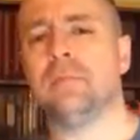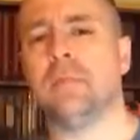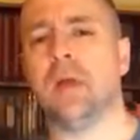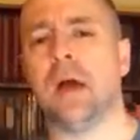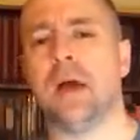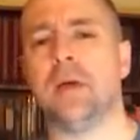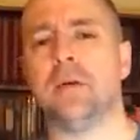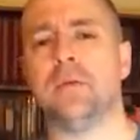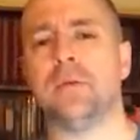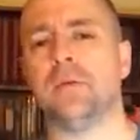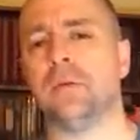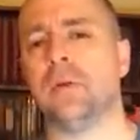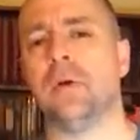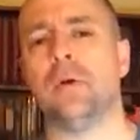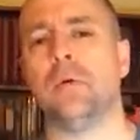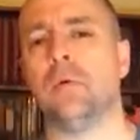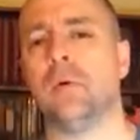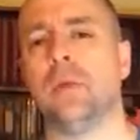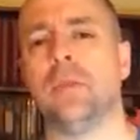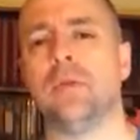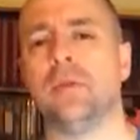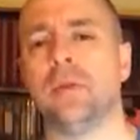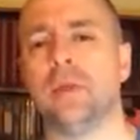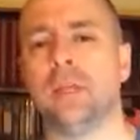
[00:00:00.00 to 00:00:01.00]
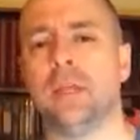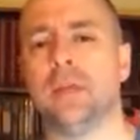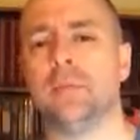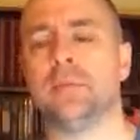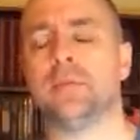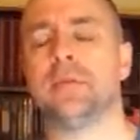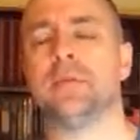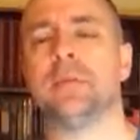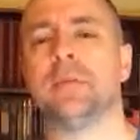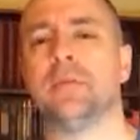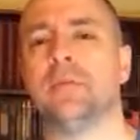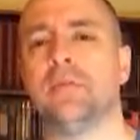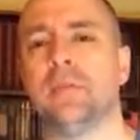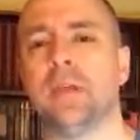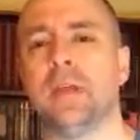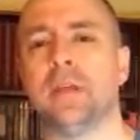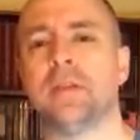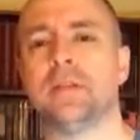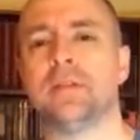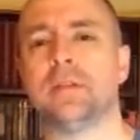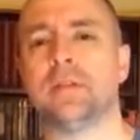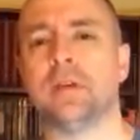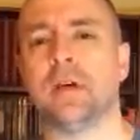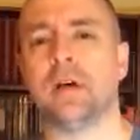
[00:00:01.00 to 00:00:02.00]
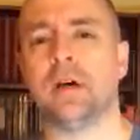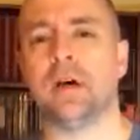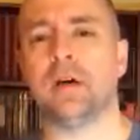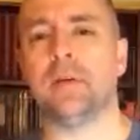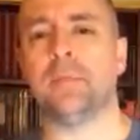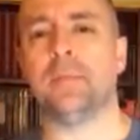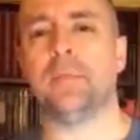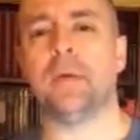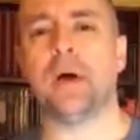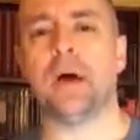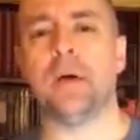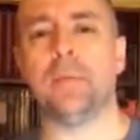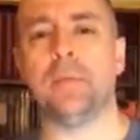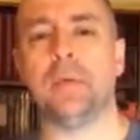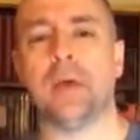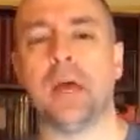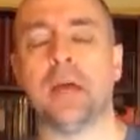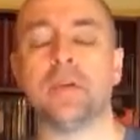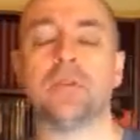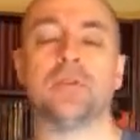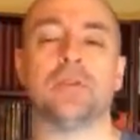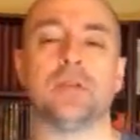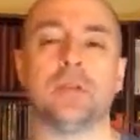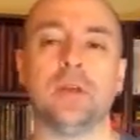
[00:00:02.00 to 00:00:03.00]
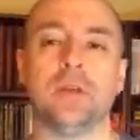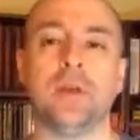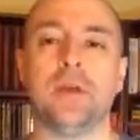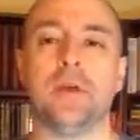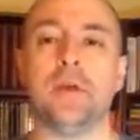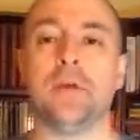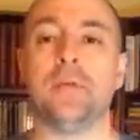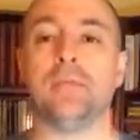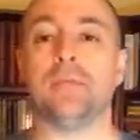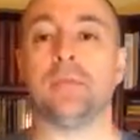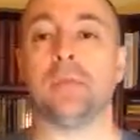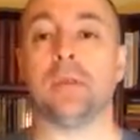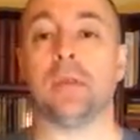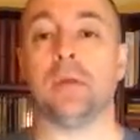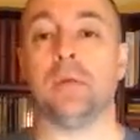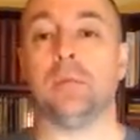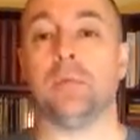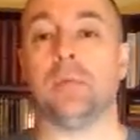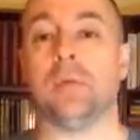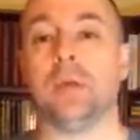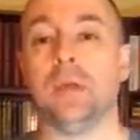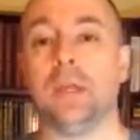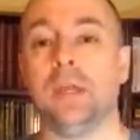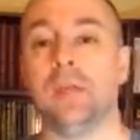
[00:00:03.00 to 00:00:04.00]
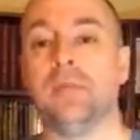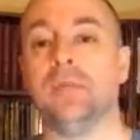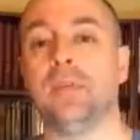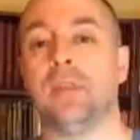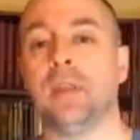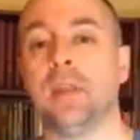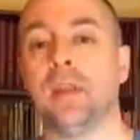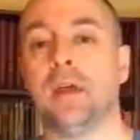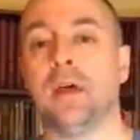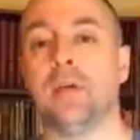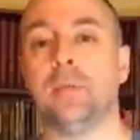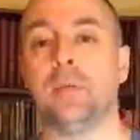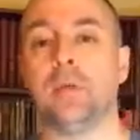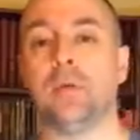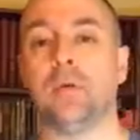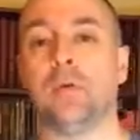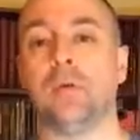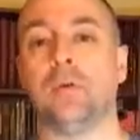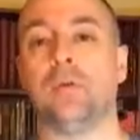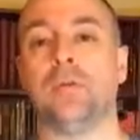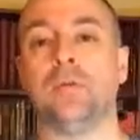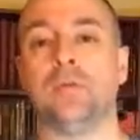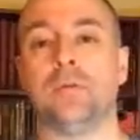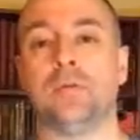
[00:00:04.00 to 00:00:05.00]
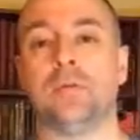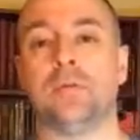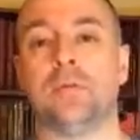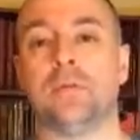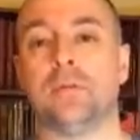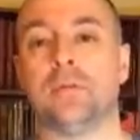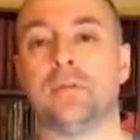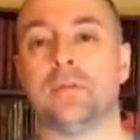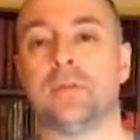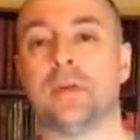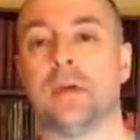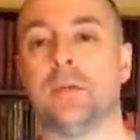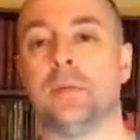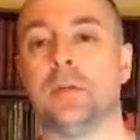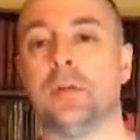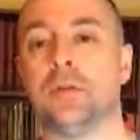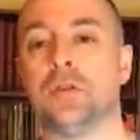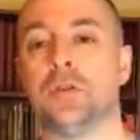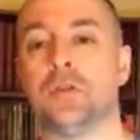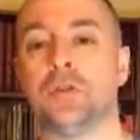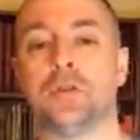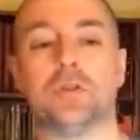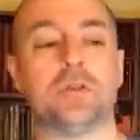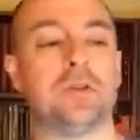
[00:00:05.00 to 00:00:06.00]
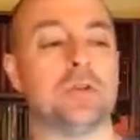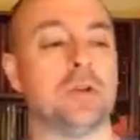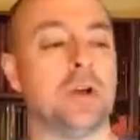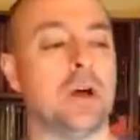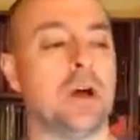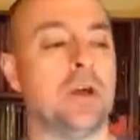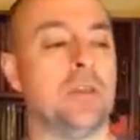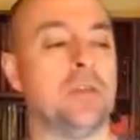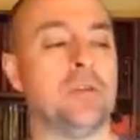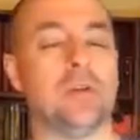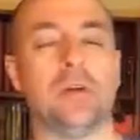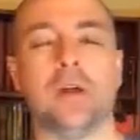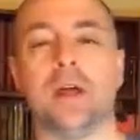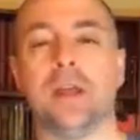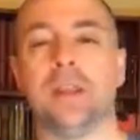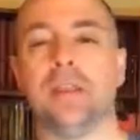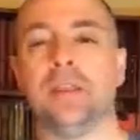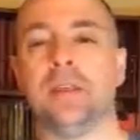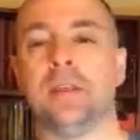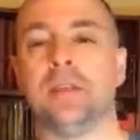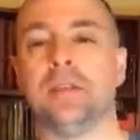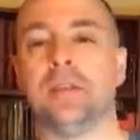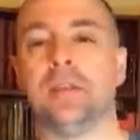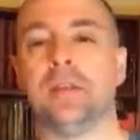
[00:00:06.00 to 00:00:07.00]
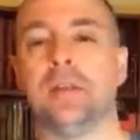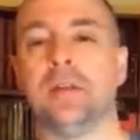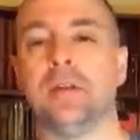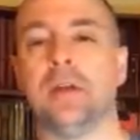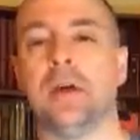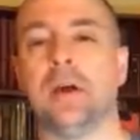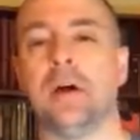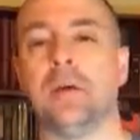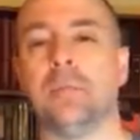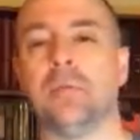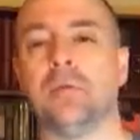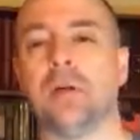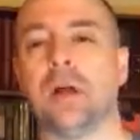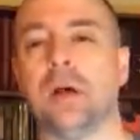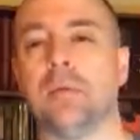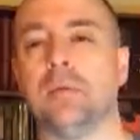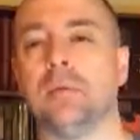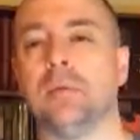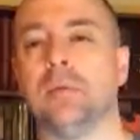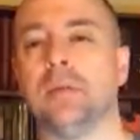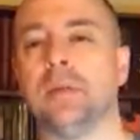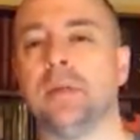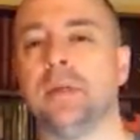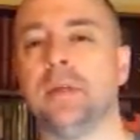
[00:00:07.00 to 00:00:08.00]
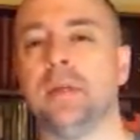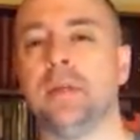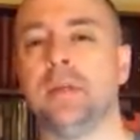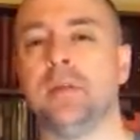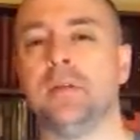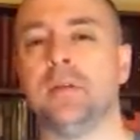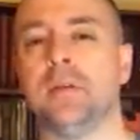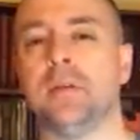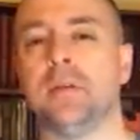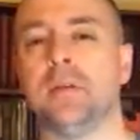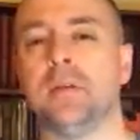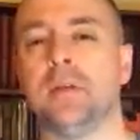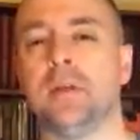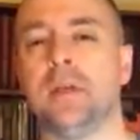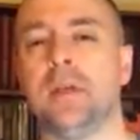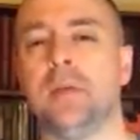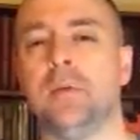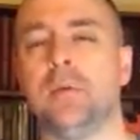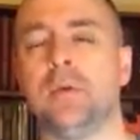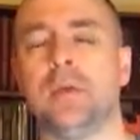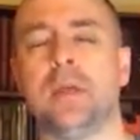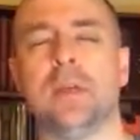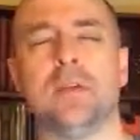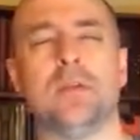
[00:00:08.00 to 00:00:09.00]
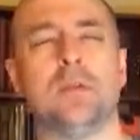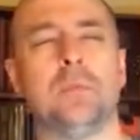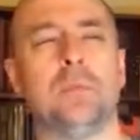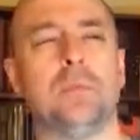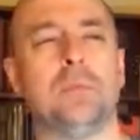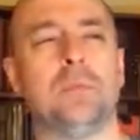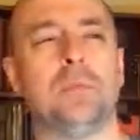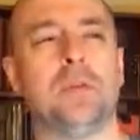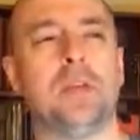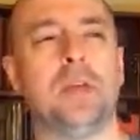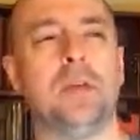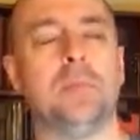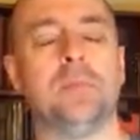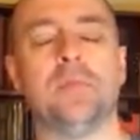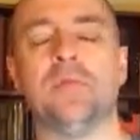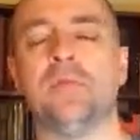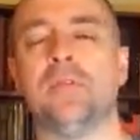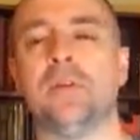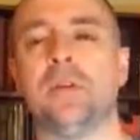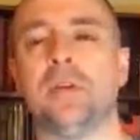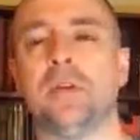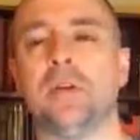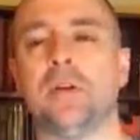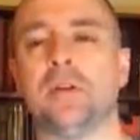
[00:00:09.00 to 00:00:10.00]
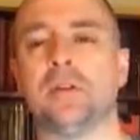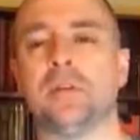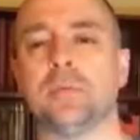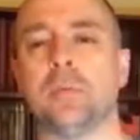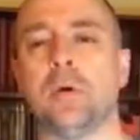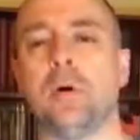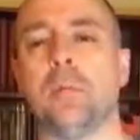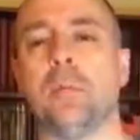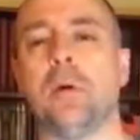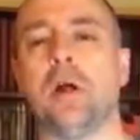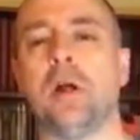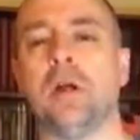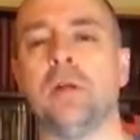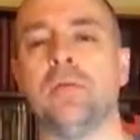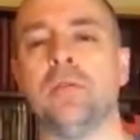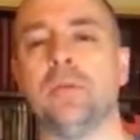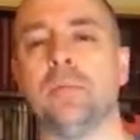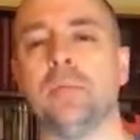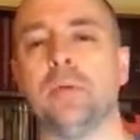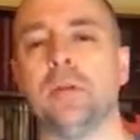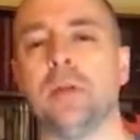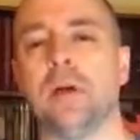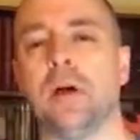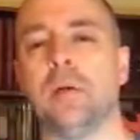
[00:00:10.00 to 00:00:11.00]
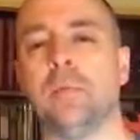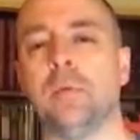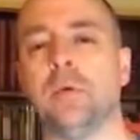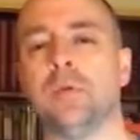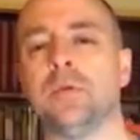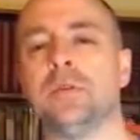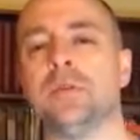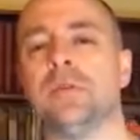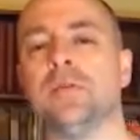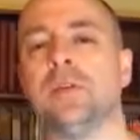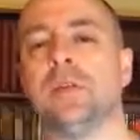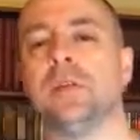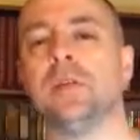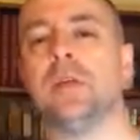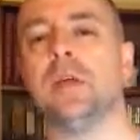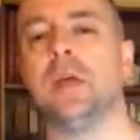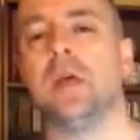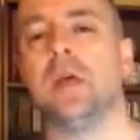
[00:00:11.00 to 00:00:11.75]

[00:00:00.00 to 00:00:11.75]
I don't know whether he keeps his advance. I'm actually, given that I'm an old Simon and Schuster author, I think that probably he would get to keep a small part of it, but not most of it.